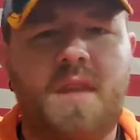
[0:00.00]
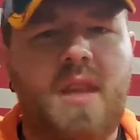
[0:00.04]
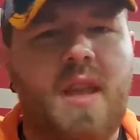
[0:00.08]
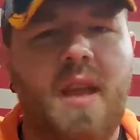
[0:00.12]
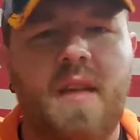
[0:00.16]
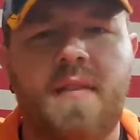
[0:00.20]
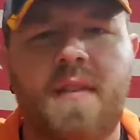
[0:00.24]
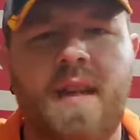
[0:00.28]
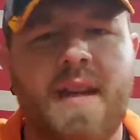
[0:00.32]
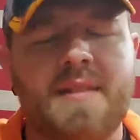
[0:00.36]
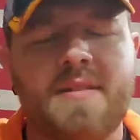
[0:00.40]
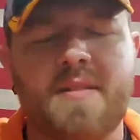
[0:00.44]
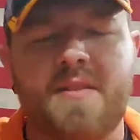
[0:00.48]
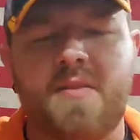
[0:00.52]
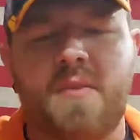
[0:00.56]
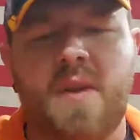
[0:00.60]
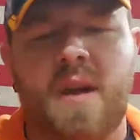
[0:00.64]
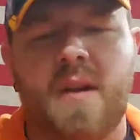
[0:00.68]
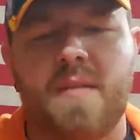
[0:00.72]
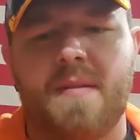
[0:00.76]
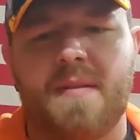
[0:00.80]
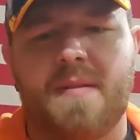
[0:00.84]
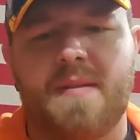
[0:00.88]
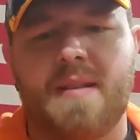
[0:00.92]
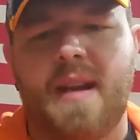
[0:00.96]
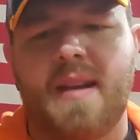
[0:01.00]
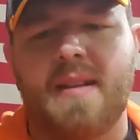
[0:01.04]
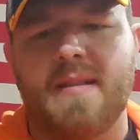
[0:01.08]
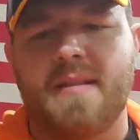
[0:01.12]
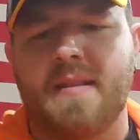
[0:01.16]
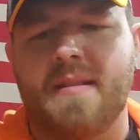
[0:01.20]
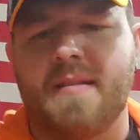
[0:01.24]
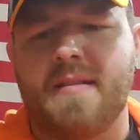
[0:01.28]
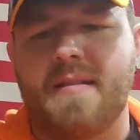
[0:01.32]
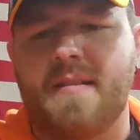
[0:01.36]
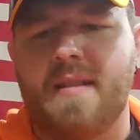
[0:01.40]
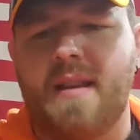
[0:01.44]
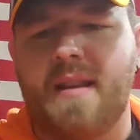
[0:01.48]
And that's throughout the
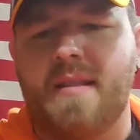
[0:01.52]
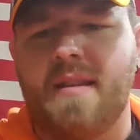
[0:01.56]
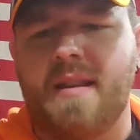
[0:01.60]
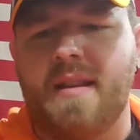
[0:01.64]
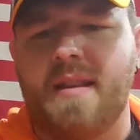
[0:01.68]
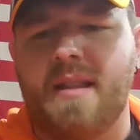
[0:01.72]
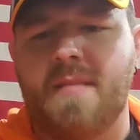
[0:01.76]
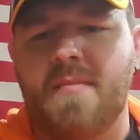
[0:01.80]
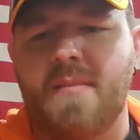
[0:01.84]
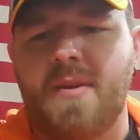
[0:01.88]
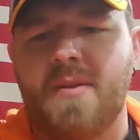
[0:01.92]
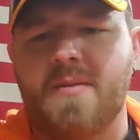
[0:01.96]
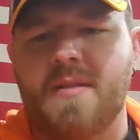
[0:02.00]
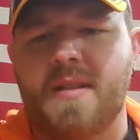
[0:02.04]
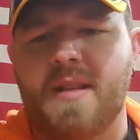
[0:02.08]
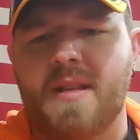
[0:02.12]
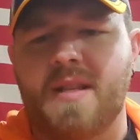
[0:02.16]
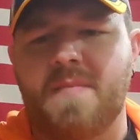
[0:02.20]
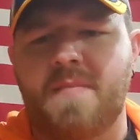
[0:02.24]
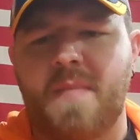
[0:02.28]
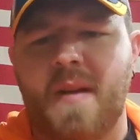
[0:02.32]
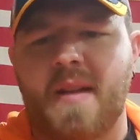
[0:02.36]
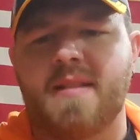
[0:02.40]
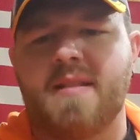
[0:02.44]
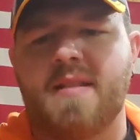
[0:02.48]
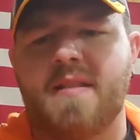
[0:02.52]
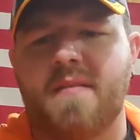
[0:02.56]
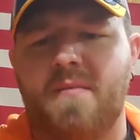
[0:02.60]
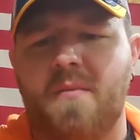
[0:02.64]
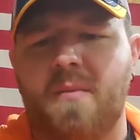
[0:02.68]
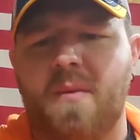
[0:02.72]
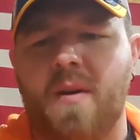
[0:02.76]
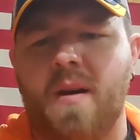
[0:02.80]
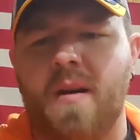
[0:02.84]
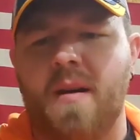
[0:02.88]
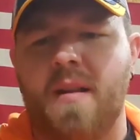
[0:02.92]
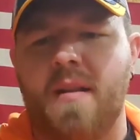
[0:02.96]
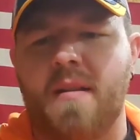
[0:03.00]
sizes. I think the most expensive
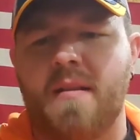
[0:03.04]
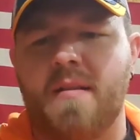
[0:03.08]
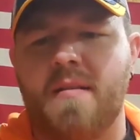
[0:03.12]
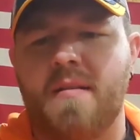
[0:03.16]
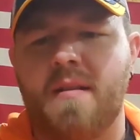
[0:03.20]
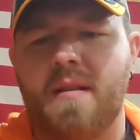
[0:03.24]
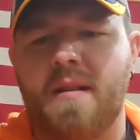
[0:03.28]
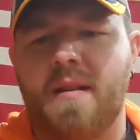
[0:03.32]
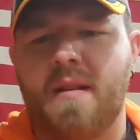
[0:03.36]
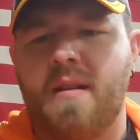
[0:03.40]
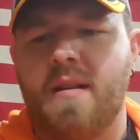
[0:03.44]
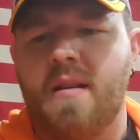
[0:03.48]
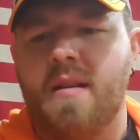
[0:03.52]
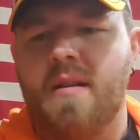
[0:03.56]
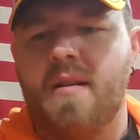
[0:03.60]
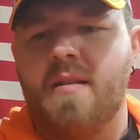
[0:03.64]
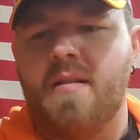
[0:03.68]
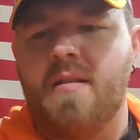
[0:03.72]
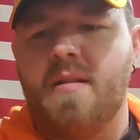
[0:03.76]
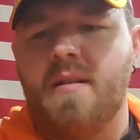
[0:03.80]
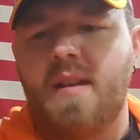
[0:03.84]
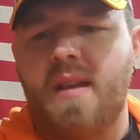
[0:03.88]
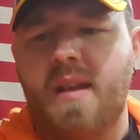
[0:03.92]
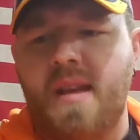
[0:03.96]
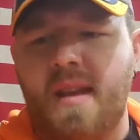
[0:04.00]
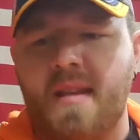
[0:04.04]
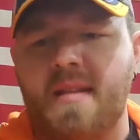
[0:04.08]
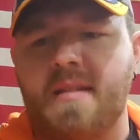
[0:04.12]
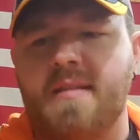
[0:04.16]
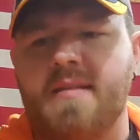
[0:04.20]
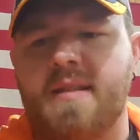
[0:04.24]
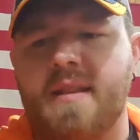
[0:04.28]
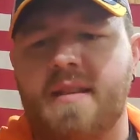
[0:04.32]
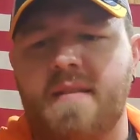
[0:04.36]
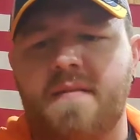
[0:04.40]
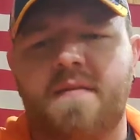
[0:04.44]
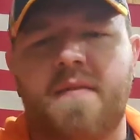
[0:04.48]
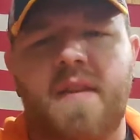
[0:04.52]
one is,
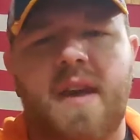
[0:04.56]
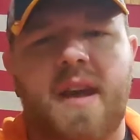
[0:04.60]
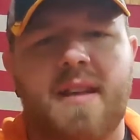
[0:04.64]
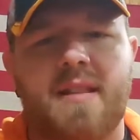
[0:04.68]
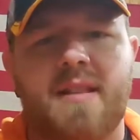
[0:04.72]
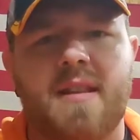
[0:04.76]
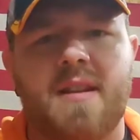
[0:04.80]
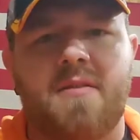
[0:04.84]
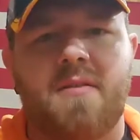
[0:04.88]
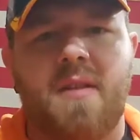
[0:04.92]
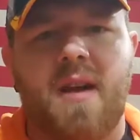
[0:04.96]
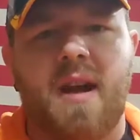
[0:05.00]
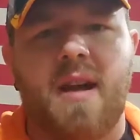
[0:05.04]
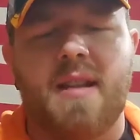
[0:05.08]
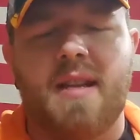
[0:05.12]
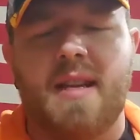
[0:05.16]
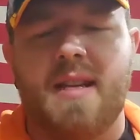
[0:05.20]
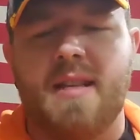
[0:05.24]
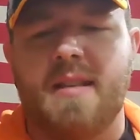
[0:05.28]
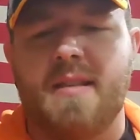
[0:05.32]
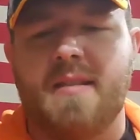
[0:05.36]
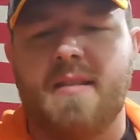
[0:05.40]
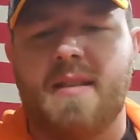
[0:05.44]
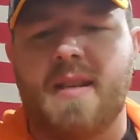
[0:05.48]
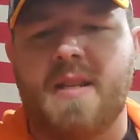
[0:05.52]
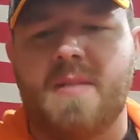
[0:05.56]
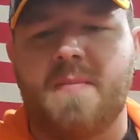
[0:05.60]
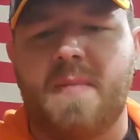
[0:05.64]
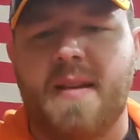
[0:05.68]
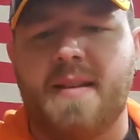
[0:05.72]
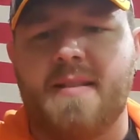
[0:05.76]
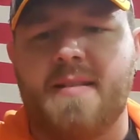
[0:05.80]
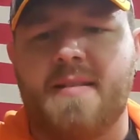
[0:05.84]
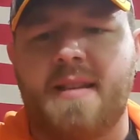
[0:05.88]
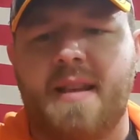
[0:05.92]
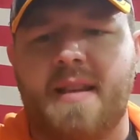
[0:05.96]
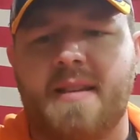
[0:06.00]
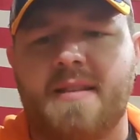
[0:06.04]
in fact, the Grande, the 6 by
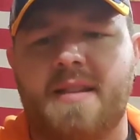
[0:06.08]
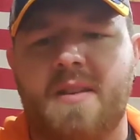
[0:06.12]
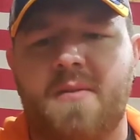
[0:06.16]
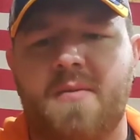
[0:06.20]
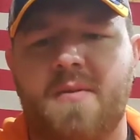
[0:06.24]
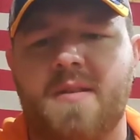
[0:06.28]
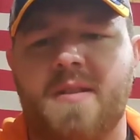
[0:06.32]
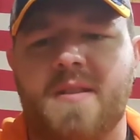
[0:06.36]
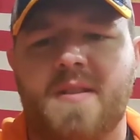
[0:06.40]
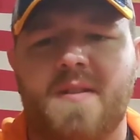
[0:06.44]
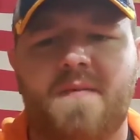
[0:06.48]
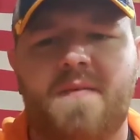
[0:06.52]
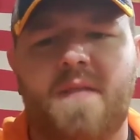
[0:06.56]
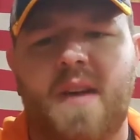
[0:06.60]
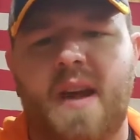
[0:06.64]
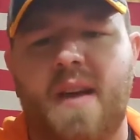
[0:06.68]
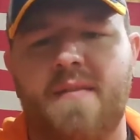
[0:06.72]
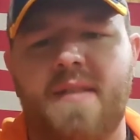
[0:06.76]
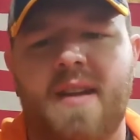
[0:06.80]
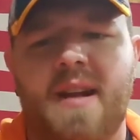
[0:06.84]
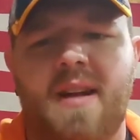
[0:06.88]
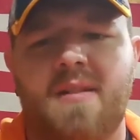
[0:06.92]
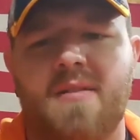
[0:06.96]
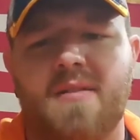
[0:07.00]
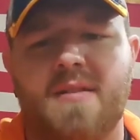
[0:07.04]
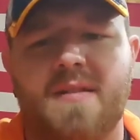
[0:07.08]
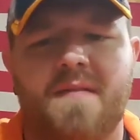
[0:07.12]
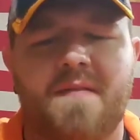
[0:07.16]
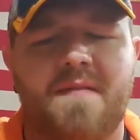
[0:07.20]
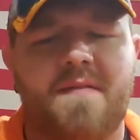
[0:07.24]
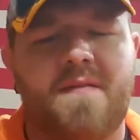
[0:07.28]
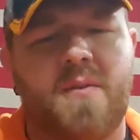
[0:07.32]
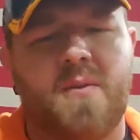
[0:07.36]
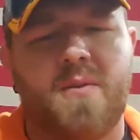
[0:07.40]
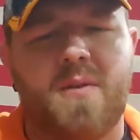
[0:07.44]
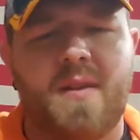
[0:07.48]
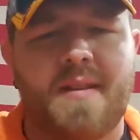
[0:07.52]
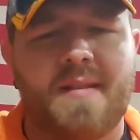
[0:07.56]
60, which is
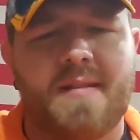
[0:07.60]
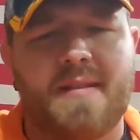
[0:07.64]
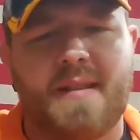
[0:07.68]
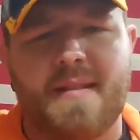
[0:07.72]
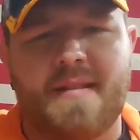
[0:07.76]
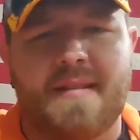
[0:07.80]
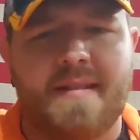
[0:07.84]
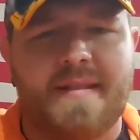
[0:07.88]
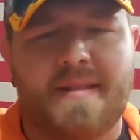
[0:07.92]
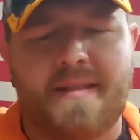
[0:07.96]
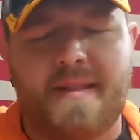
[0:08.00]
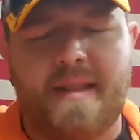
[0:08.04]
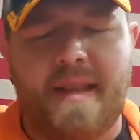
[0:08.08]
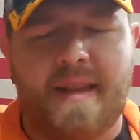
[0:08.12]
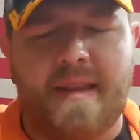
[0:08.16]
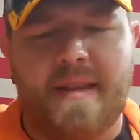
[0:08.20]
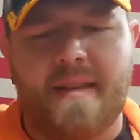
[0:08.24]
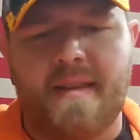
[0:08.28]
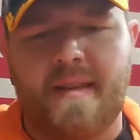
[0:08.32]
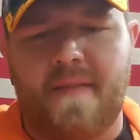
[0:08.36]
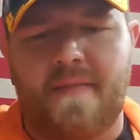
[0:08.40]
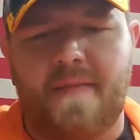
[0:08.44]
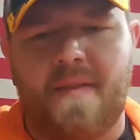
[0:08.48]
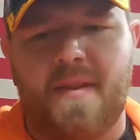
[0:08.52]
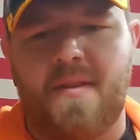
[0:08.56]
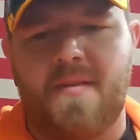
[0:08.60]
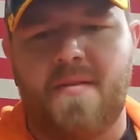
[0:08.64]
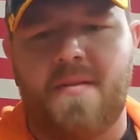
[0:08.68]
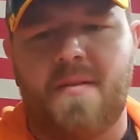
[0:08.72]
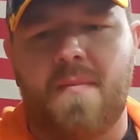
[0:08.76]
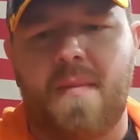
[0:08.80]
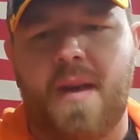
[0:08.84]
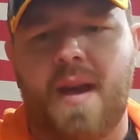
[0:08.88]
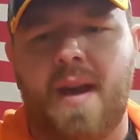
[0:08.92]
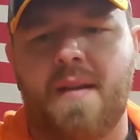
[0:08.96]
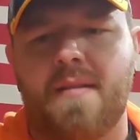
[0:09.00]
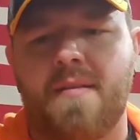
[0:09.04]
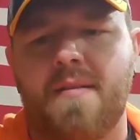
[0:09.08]
$5.40 a stick if you do the
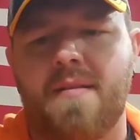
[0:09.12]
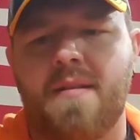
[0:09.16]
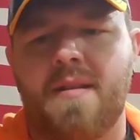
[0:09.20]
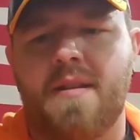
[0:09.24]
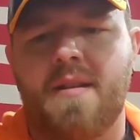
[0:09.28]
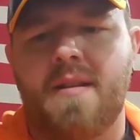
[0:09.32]
math.